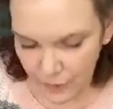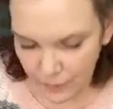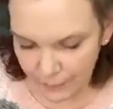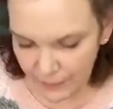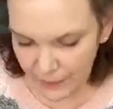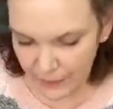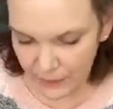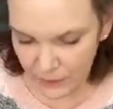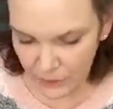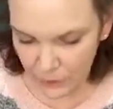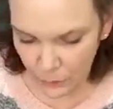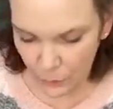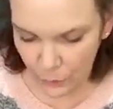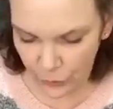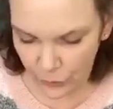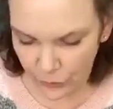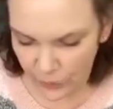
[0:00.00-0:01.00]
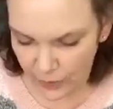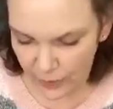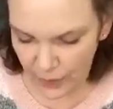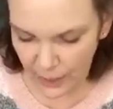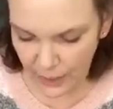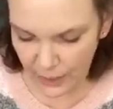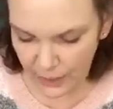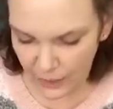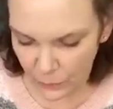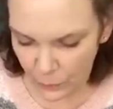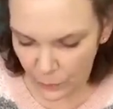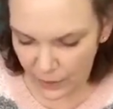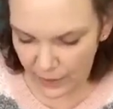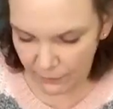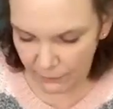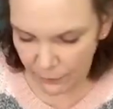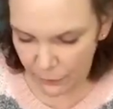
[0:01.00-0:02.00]
rip it, or you can cut it,
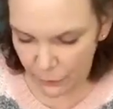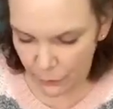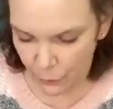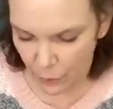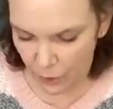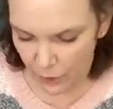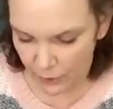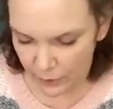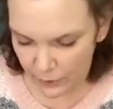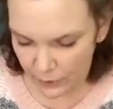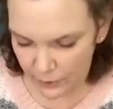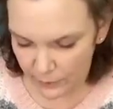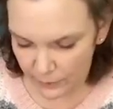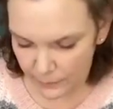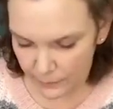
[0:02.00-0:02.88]
whatever you want.